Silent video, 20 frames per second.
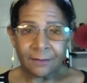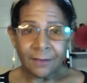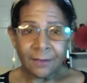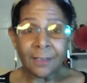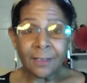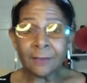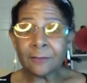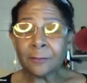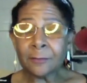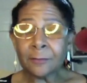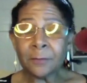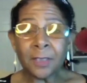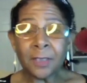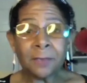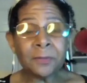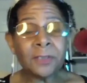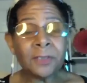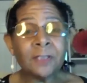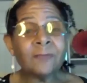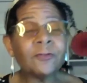and to
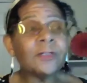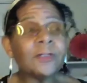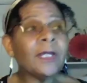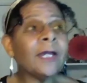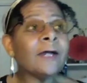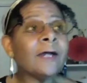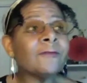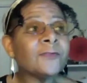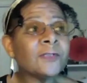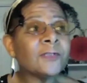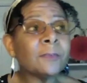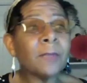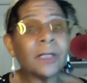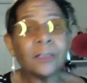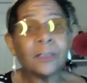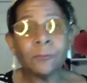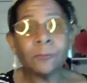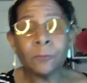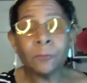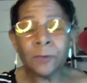maybe even have
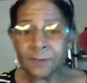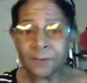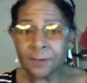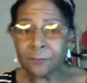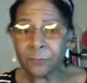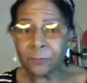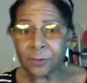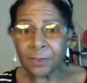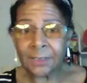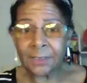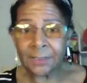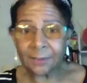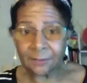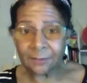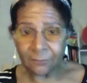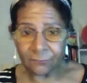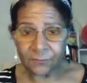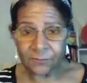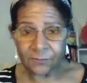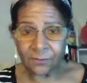somebody with them when they get
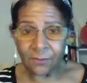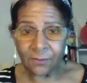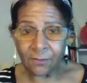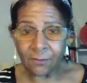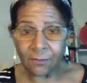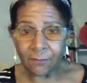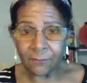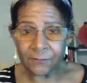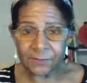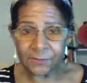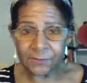those calls,